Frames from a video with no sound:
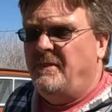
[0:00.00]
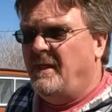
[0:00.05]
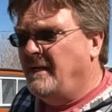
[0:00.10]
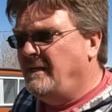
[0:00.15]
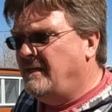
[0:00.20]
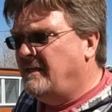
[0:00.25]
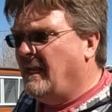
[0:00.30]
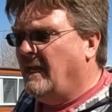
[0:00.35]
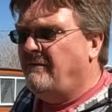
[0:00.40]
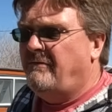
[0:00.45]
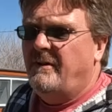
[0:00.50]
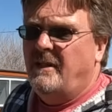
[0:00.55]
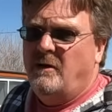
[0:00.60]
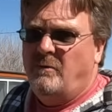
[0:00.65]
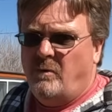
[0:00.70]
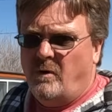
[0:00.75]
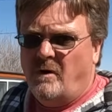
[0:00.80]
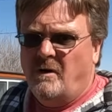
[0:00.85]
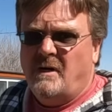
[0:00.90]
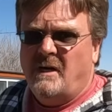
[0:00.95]
they definitely
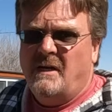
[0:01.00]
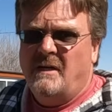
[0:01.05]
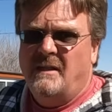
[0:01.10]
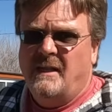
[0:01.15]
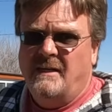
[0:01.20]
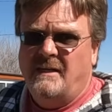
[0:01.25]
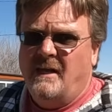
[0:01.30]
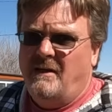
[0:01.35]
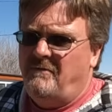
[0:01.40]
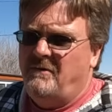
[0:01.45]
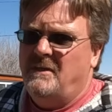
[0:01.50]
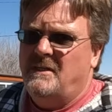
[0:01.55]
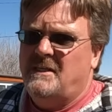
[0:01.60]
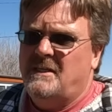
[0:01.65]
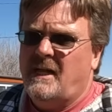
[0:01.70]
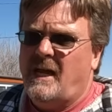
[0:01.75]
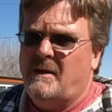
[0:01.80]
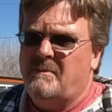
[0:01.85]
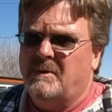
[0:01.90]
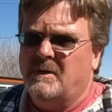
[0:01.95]
work and they definitely
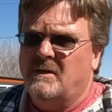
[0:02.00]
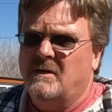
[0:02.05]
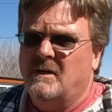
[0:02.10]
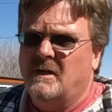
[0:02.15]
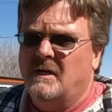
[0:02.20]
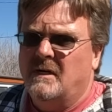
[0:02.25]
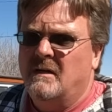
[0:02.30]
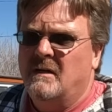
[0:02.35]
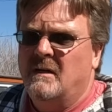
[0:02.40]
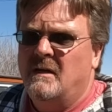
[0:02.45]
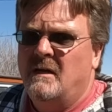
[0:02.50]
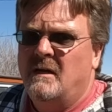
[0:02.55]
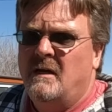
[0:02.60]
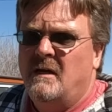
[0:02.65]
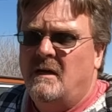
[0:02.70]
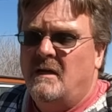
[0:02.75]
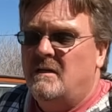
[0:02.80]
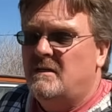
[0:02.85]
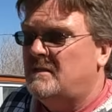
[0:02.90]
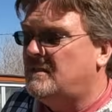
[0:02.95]
stop it good.
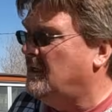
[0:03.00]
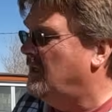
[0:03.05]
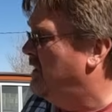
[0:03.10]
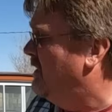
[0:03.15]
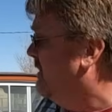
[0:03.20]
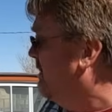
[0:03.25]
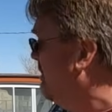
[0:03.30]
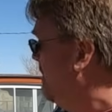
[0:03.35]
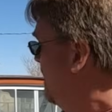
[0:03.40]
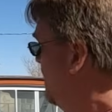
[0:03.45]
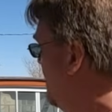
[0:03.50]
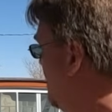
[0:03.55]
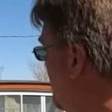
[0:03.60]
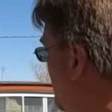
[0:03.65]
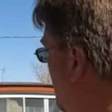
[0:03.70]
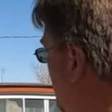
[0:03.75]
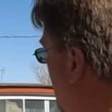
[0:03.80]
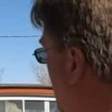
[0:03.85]
So,